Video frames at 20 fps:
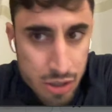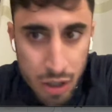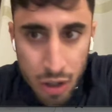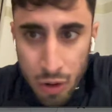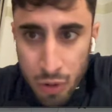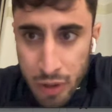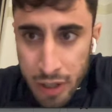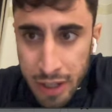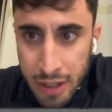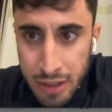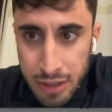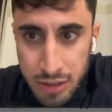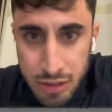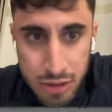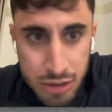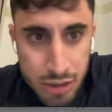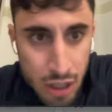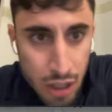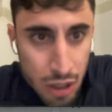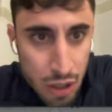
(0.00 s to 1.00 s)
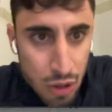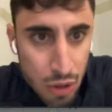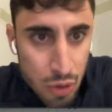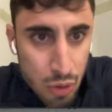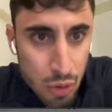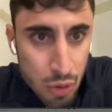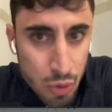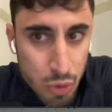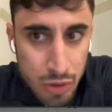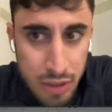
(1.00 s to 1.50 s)
Okay,
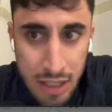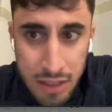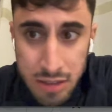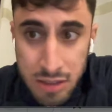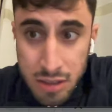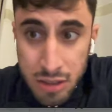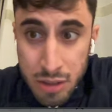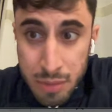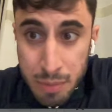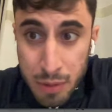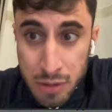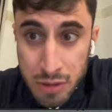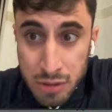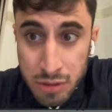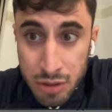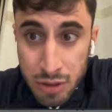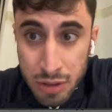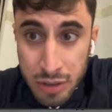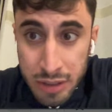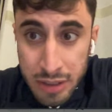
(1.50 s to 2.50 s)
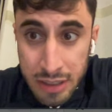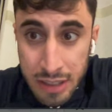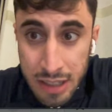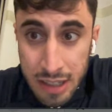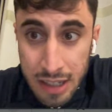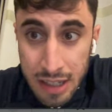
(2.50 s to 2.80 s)
so that's the repository.